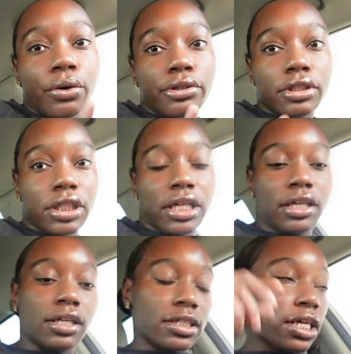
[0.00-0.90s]
she didn't
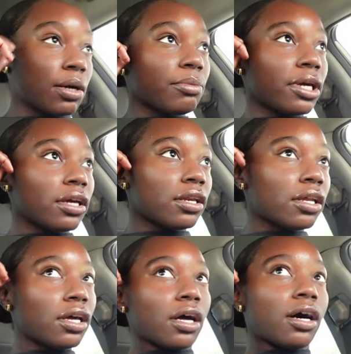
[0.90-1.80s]
need us to come in.
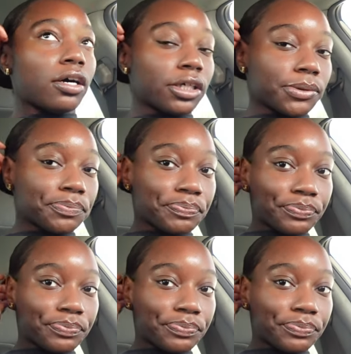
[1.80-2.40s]
Um